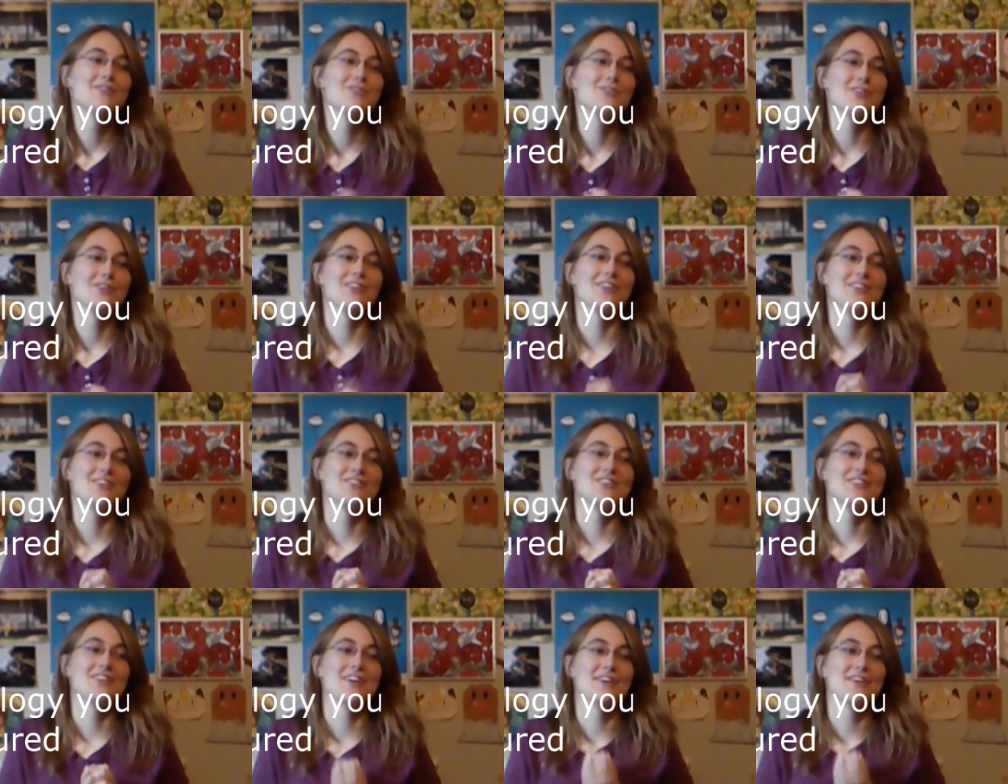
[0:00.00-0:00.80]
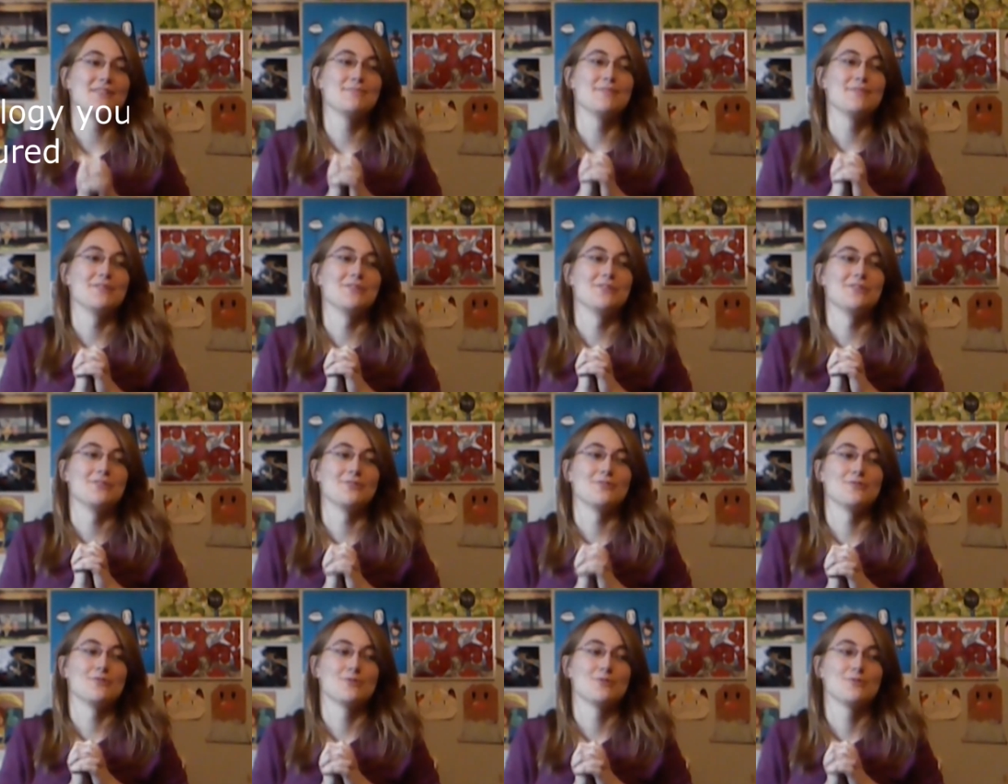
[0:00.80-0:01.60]
trilogy has been
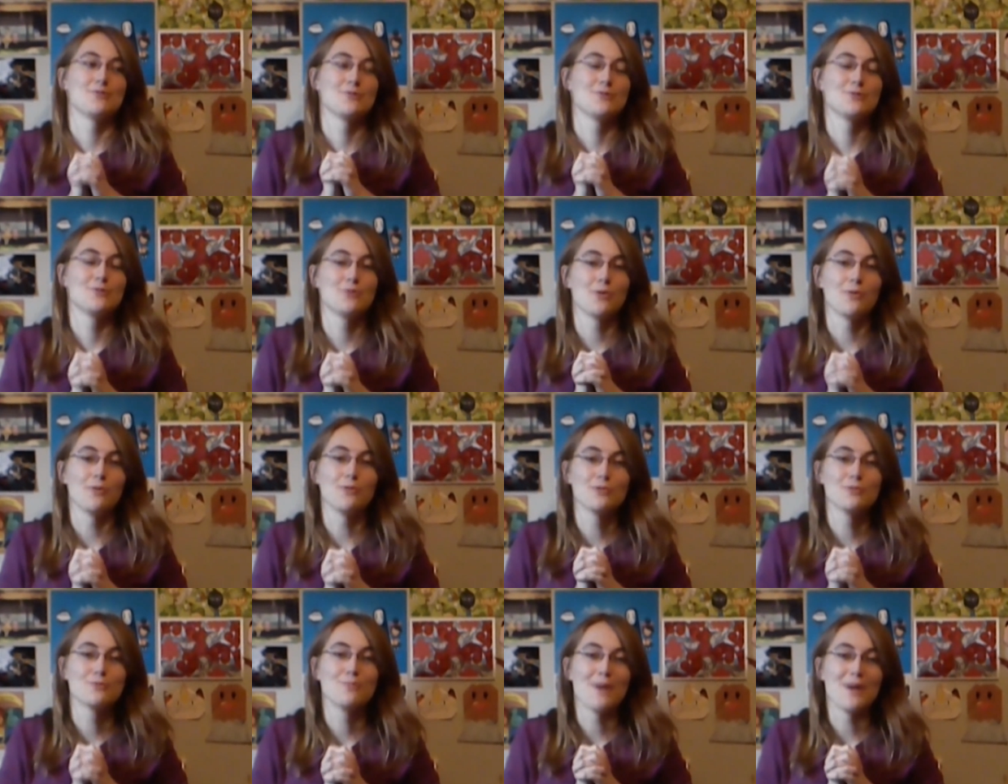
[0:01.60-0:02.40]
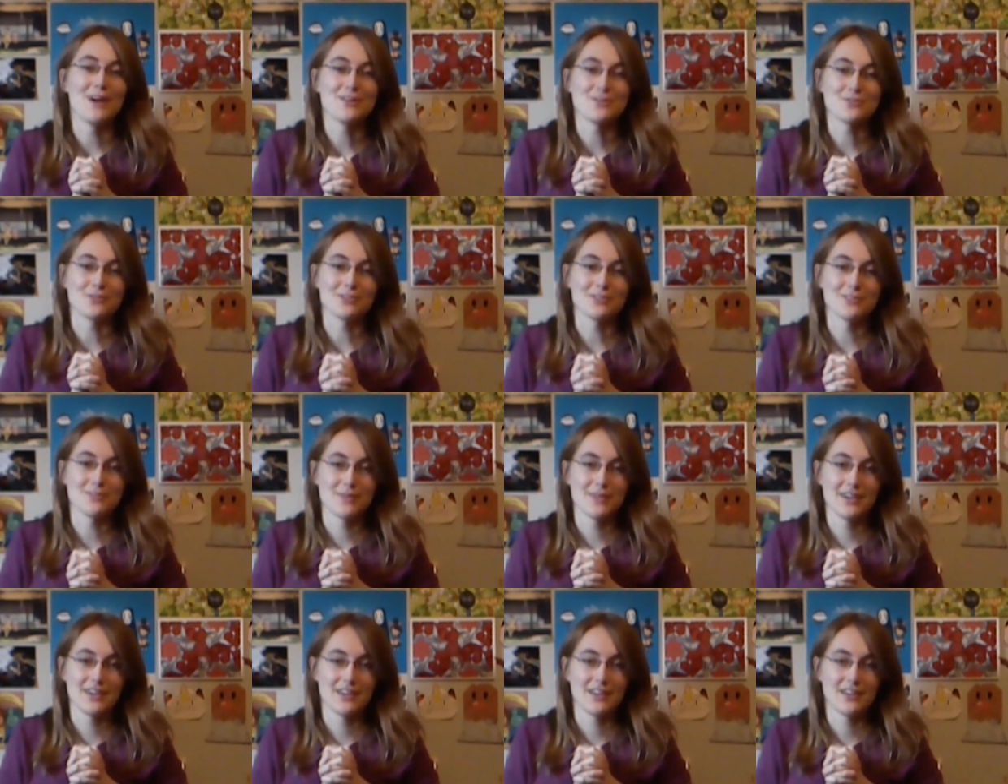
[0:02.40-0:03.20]
so special to
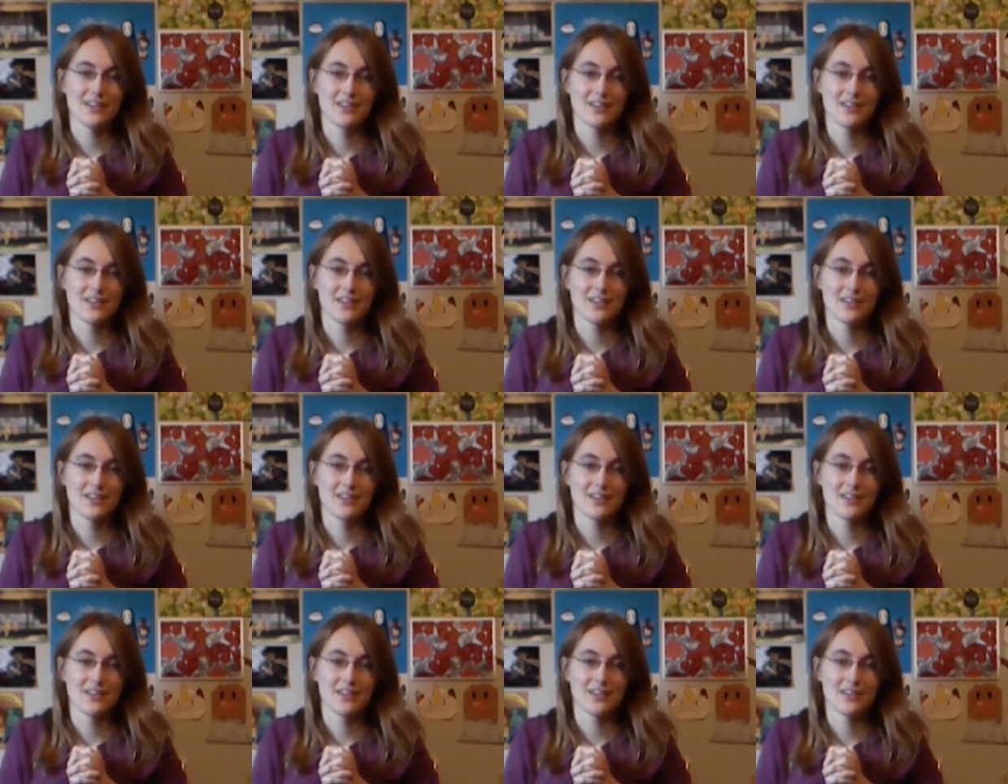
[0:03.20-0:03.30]
me.